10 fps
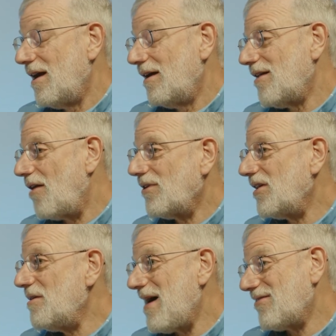not really
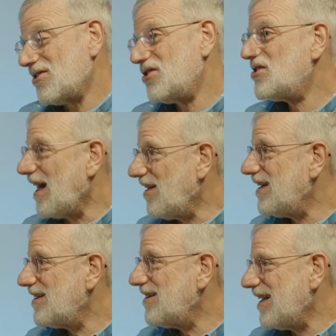about the
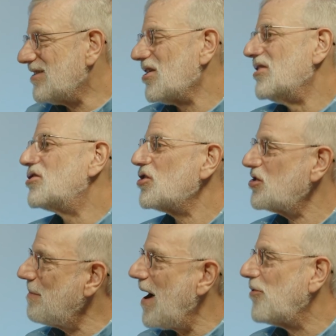selling. It's just
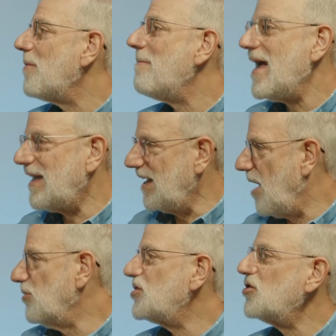about the making. I
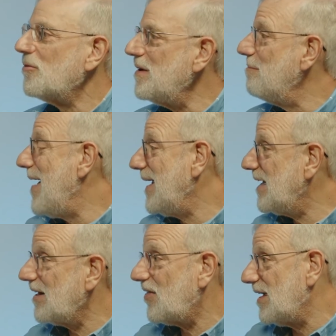would still be
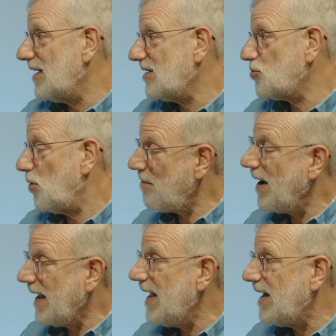making things with my
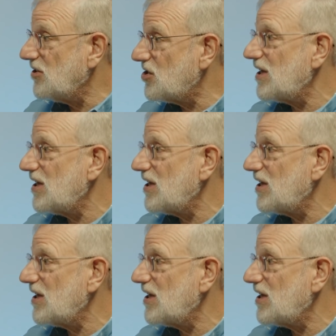hands,